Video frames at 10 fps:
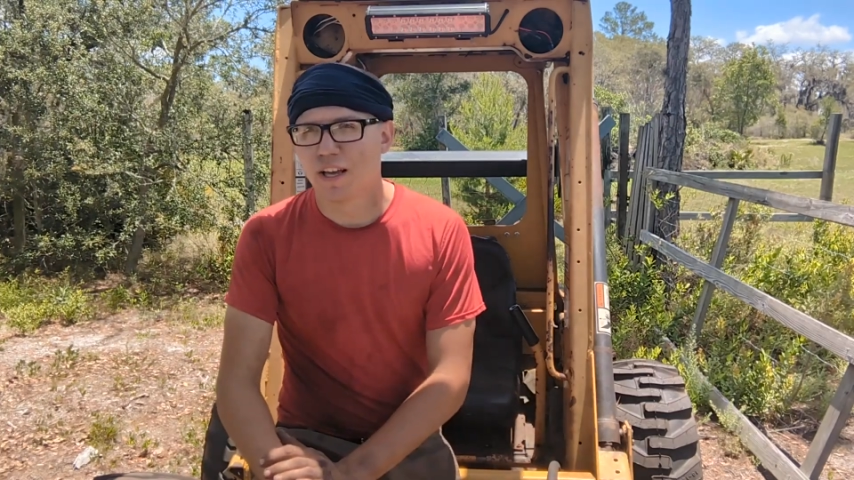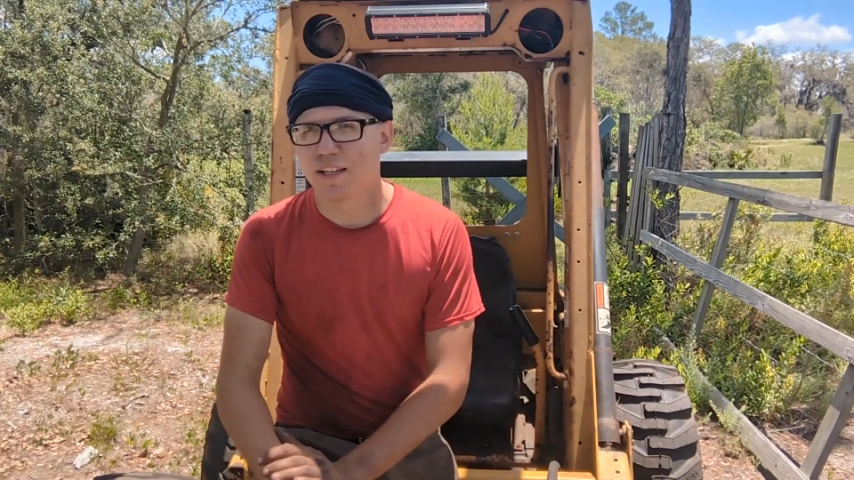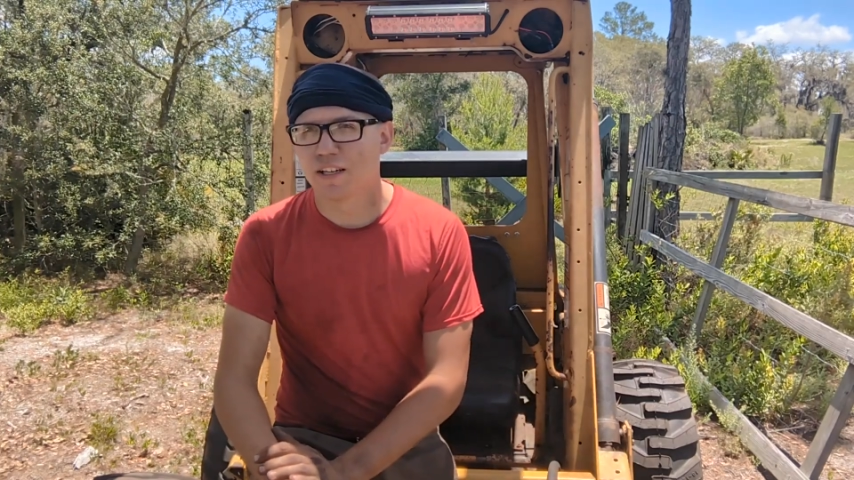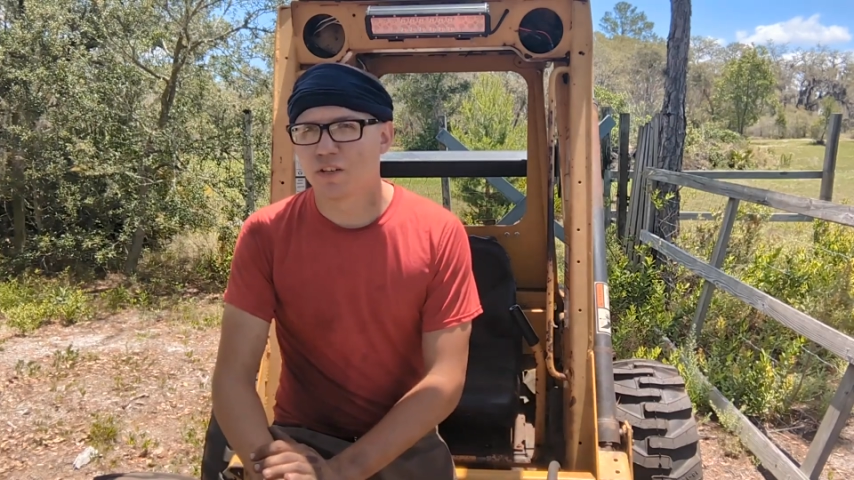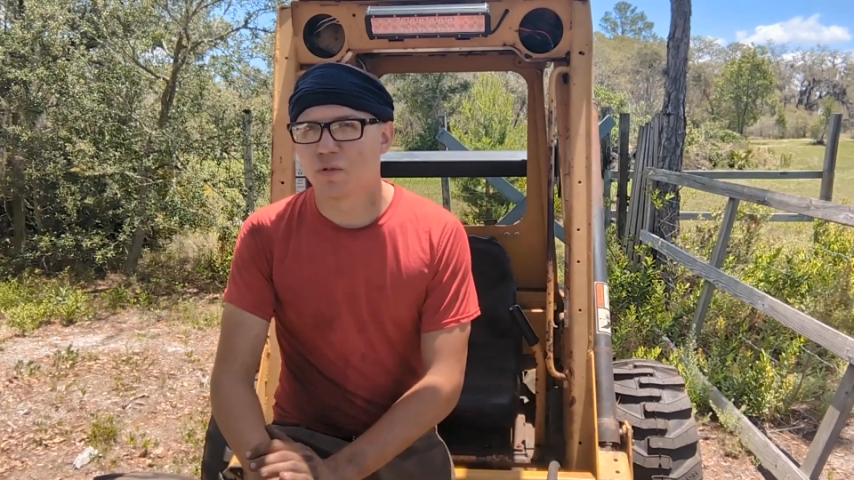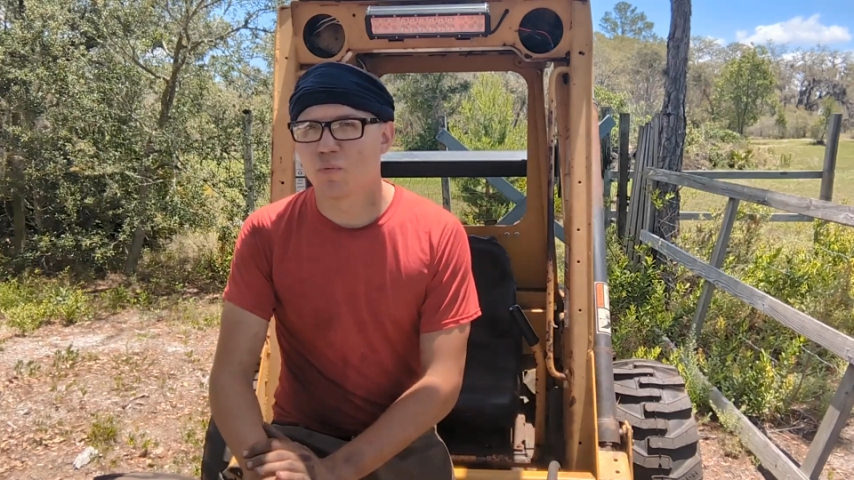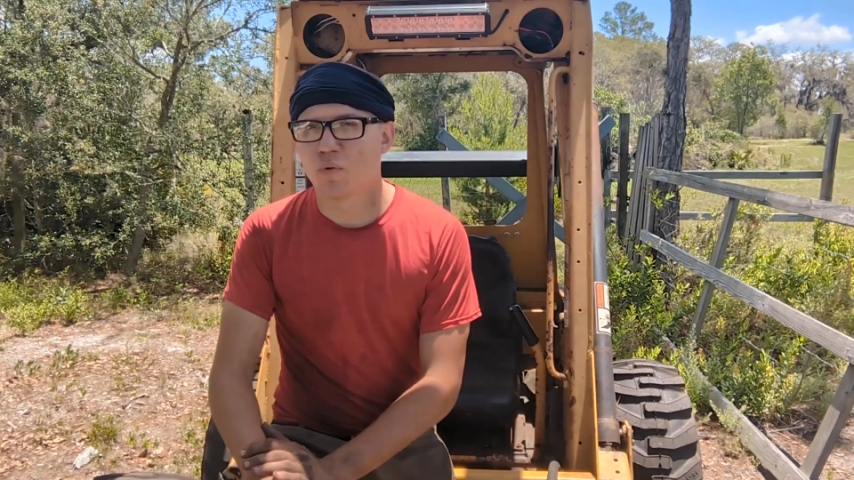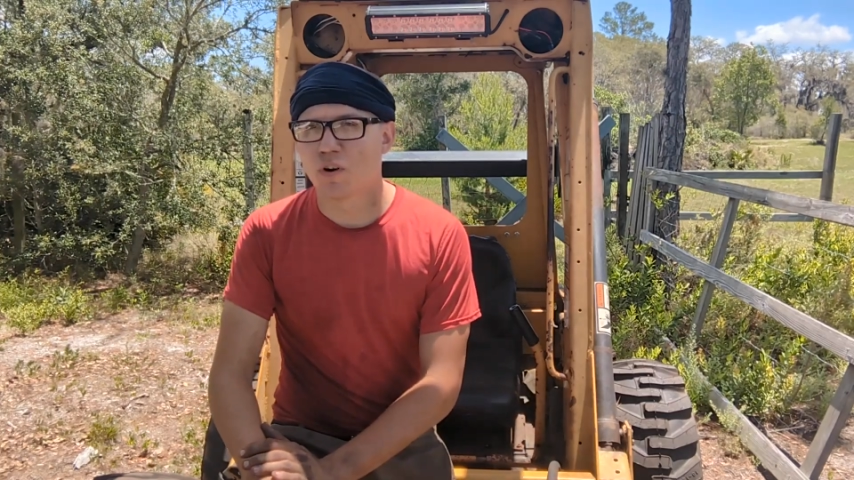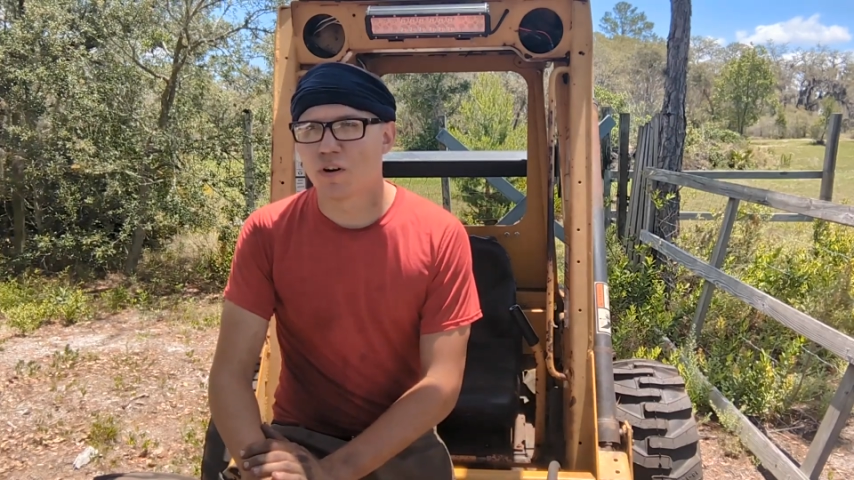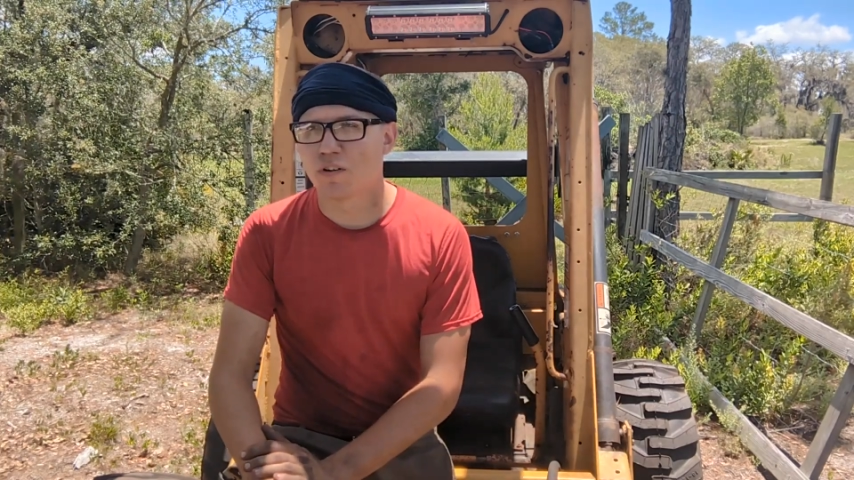and then
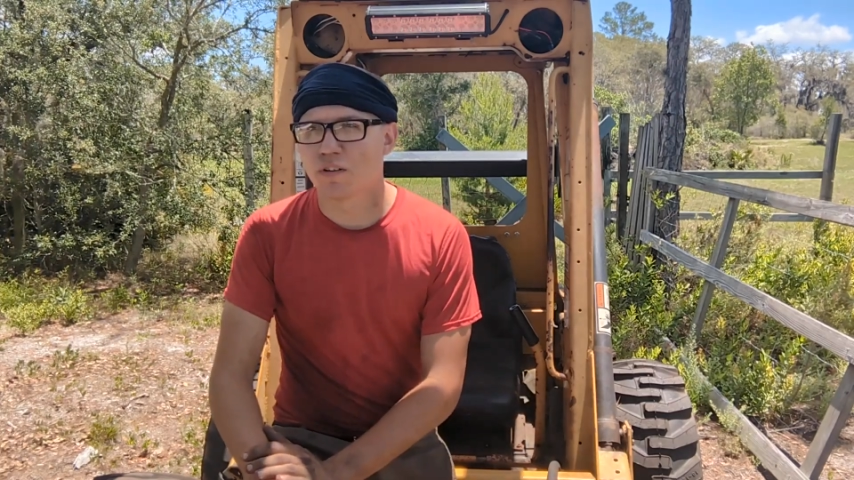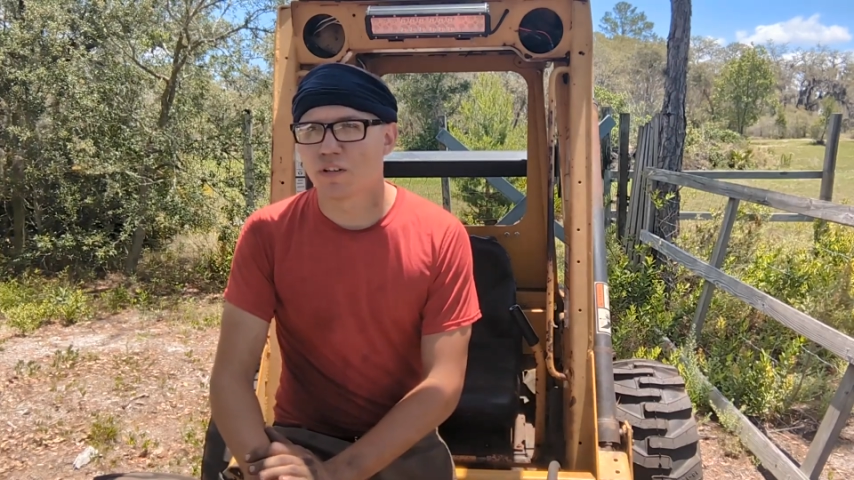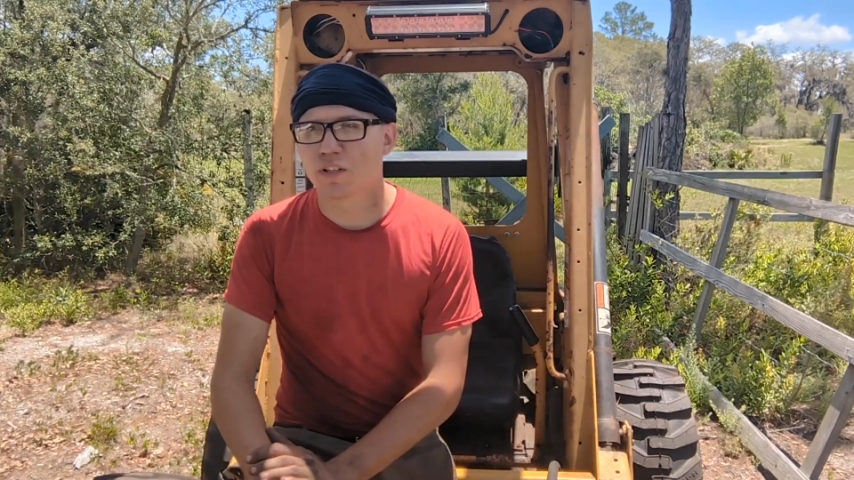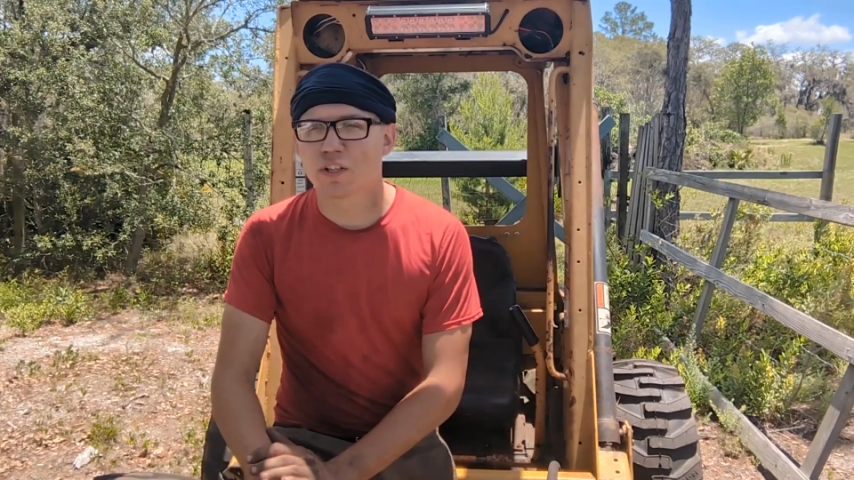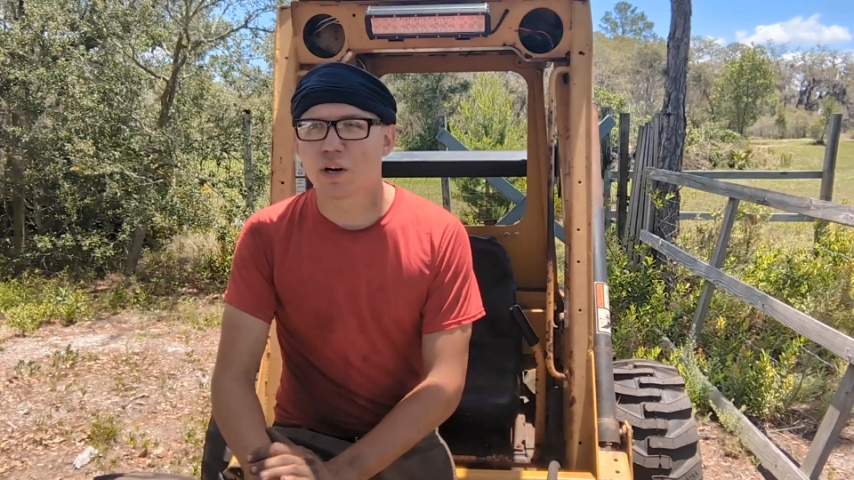the